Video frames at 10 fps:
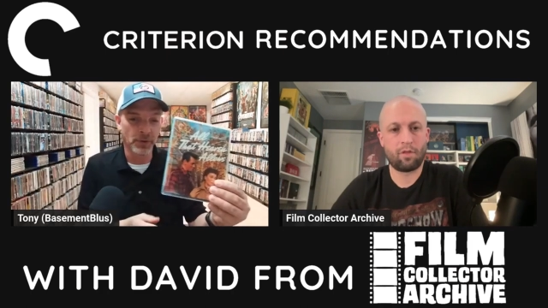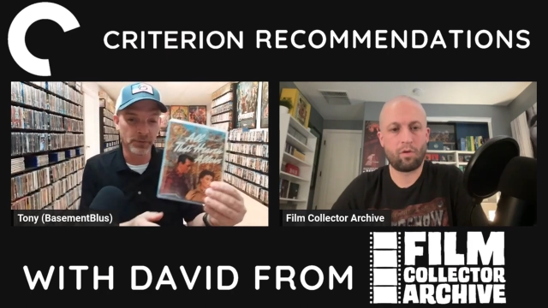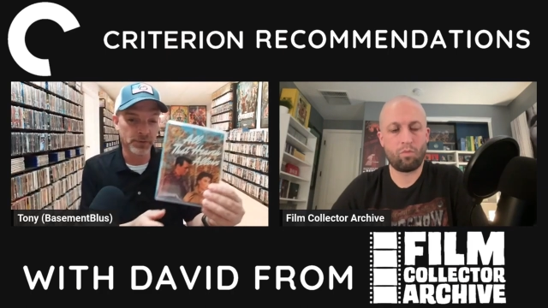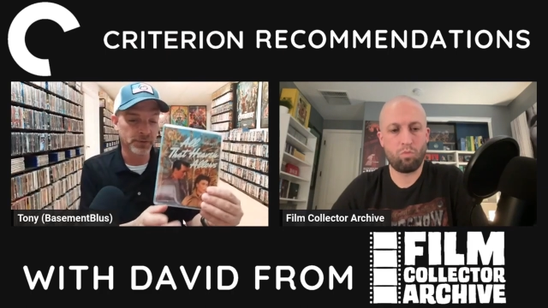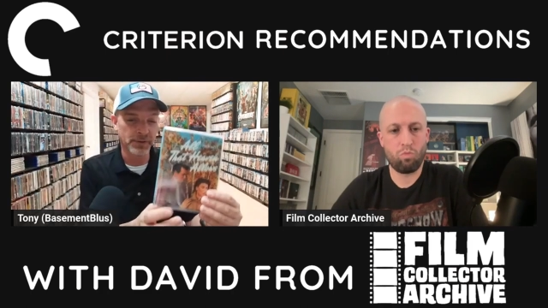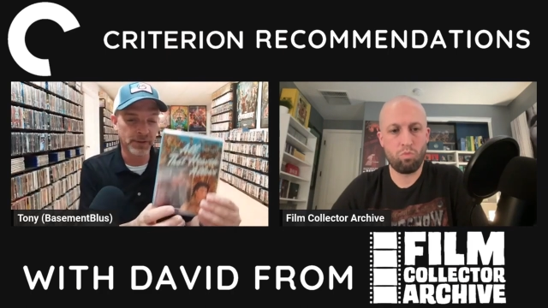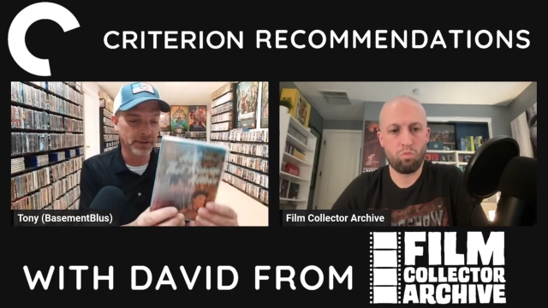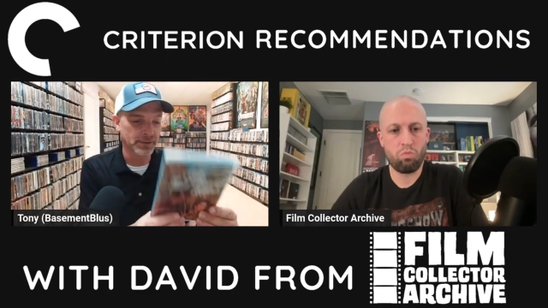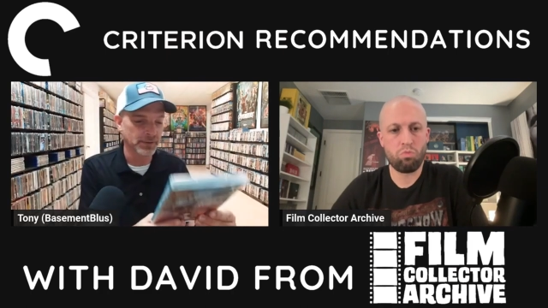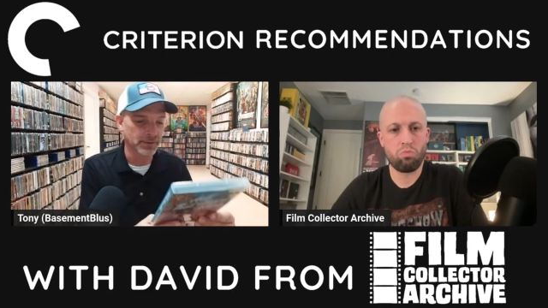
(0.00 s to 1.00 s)
Speaker 1: on the
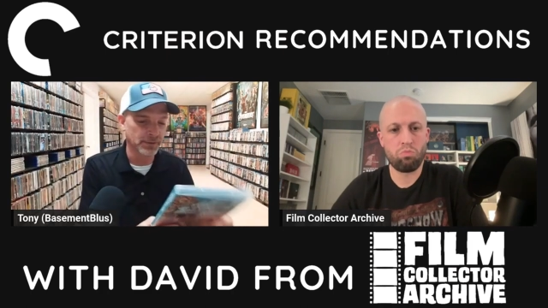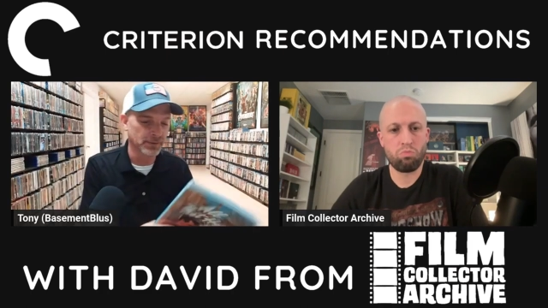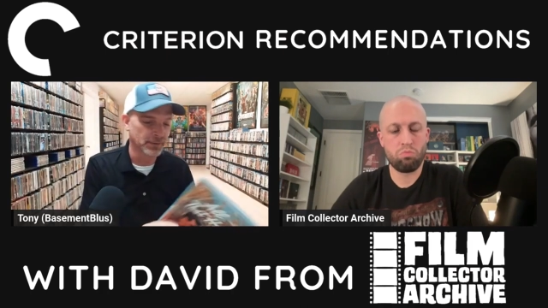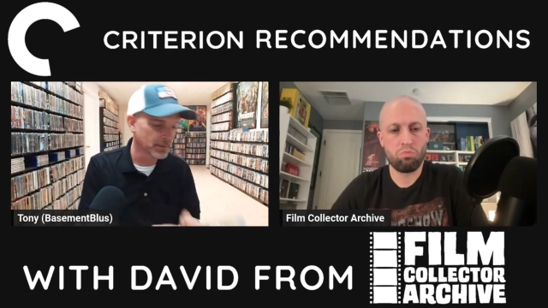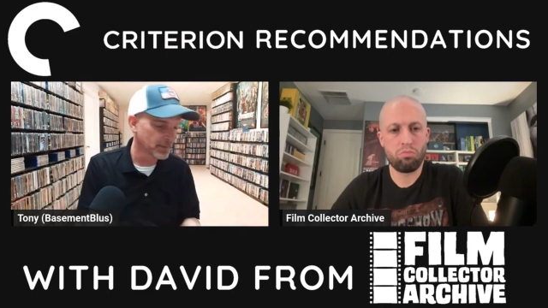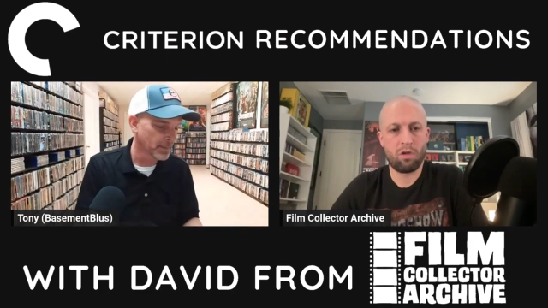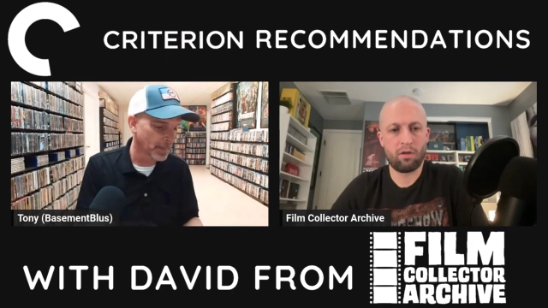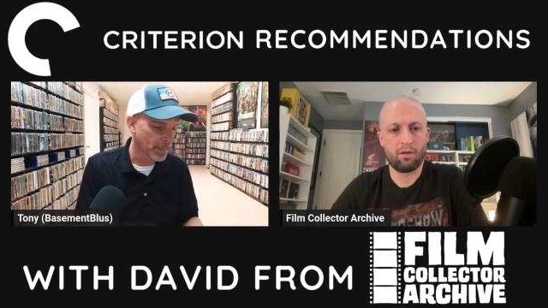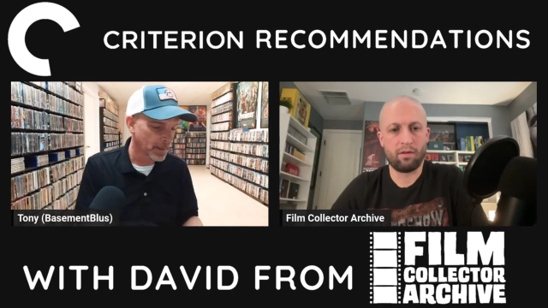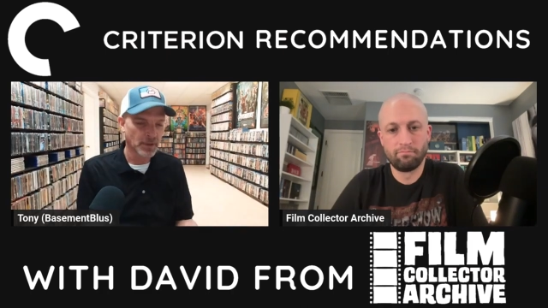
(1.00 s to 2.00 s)
screen, too.
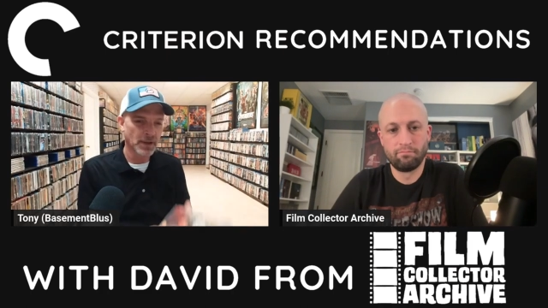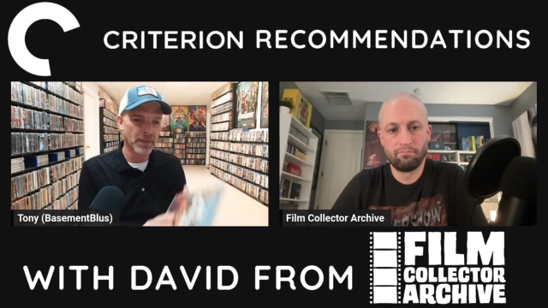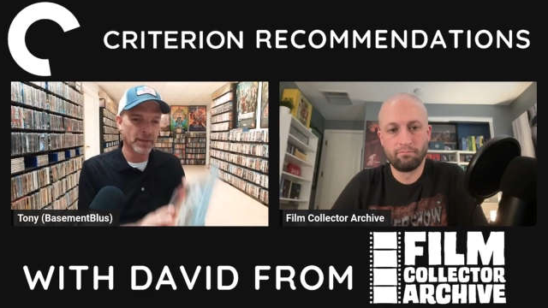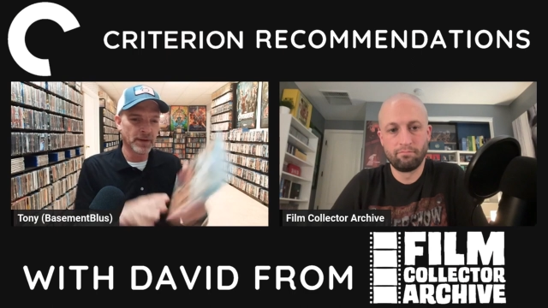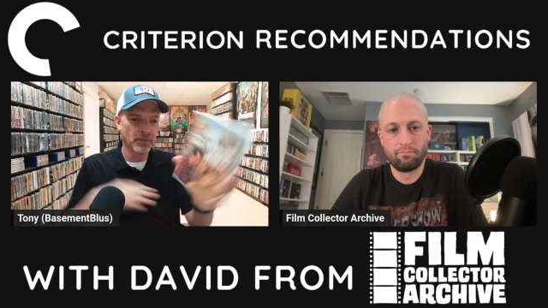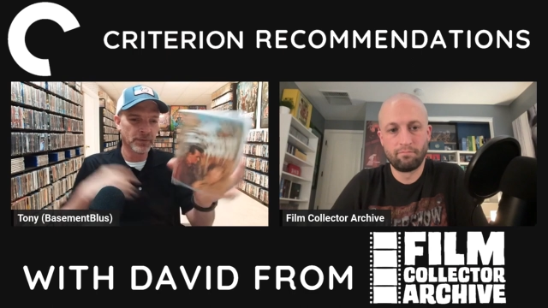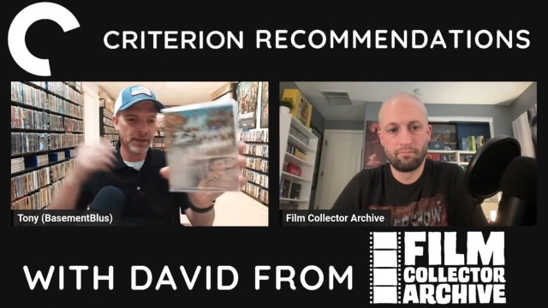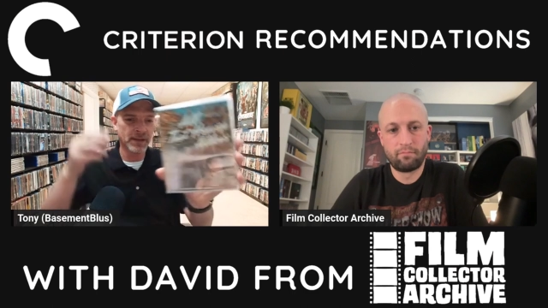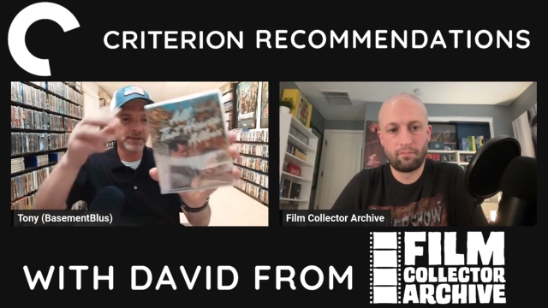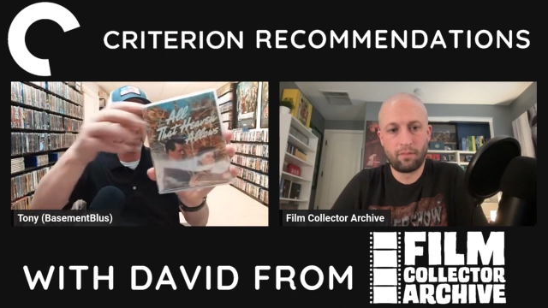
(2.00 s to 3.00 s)
And then on the
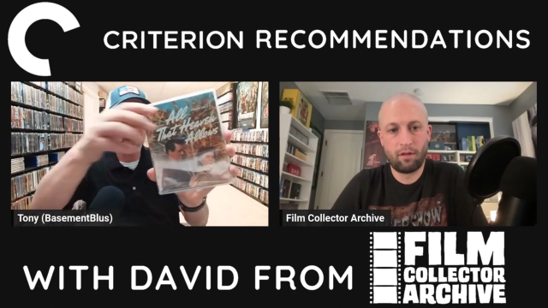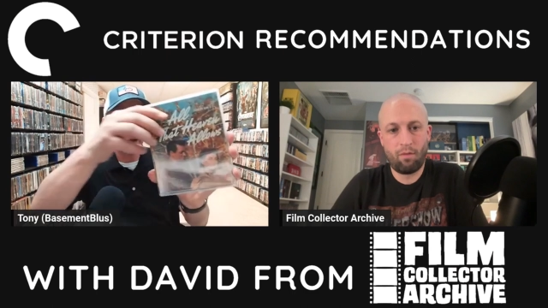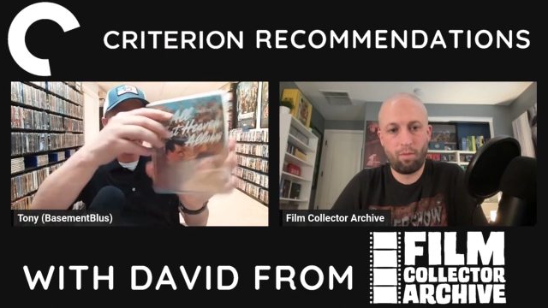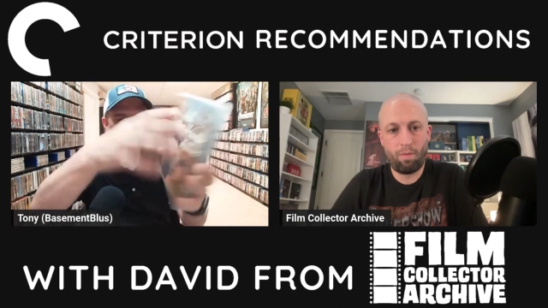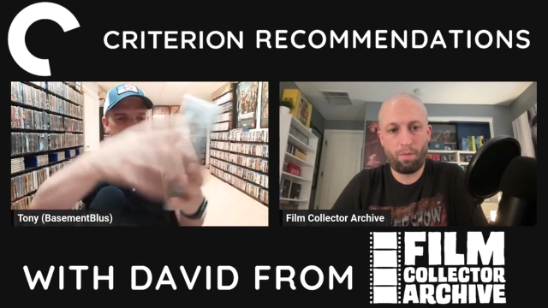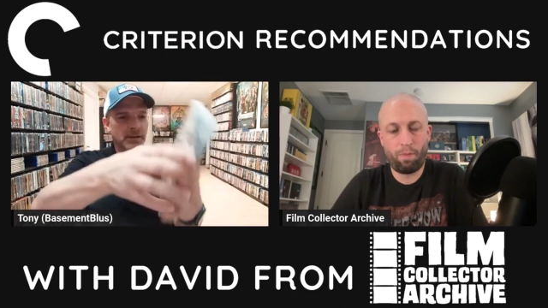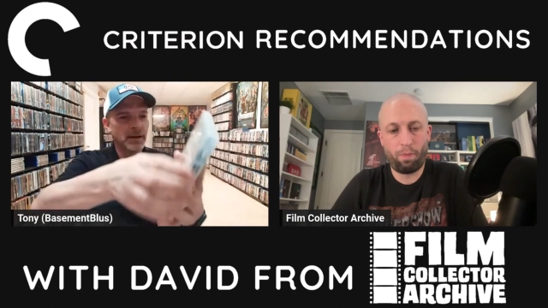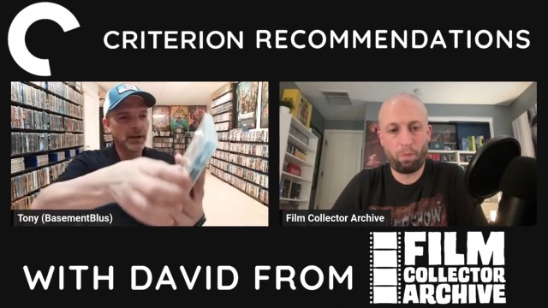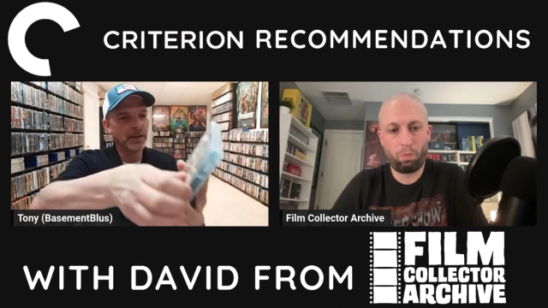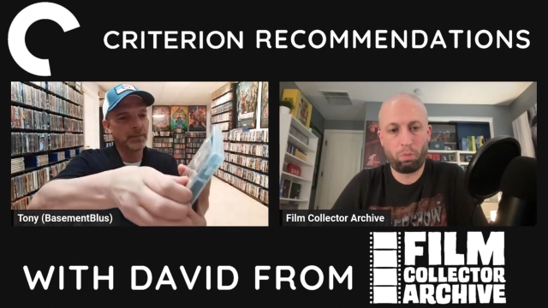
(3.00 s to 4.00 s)
inside,
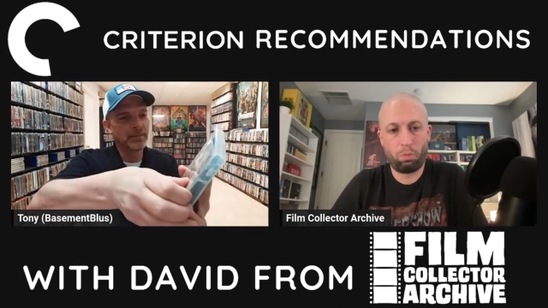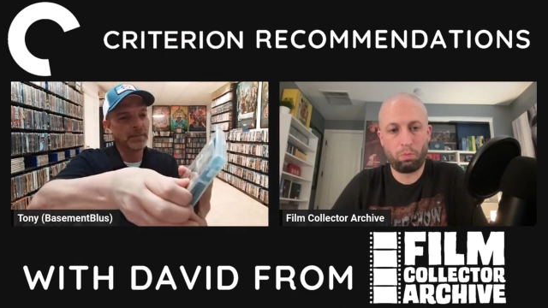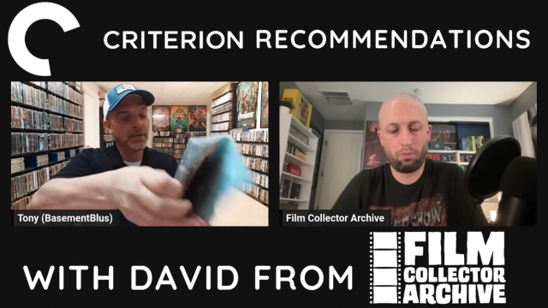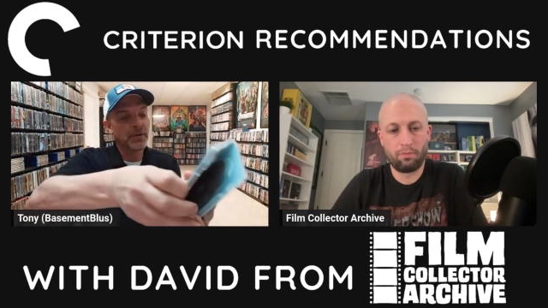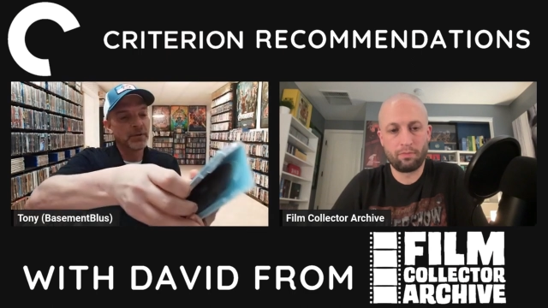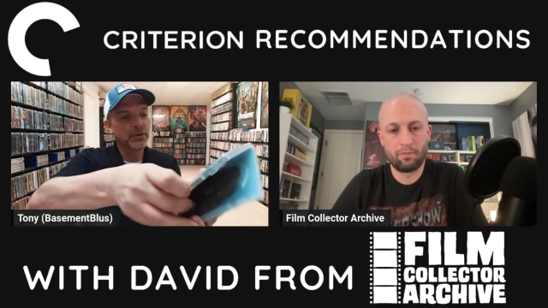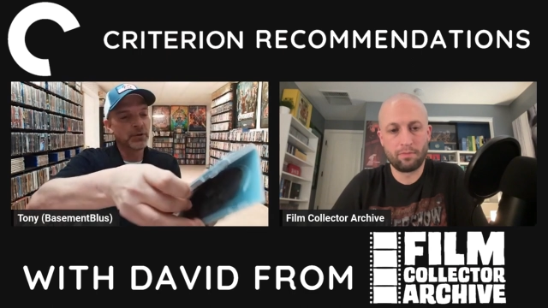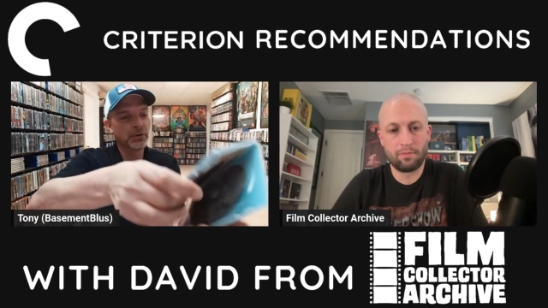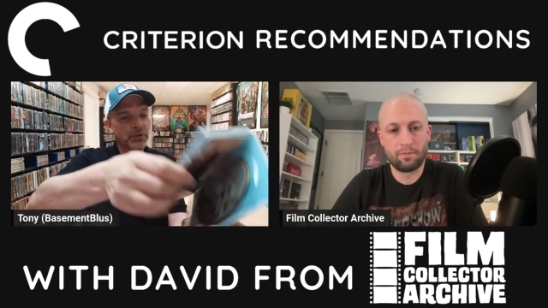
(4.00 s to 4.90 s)
um, you know, you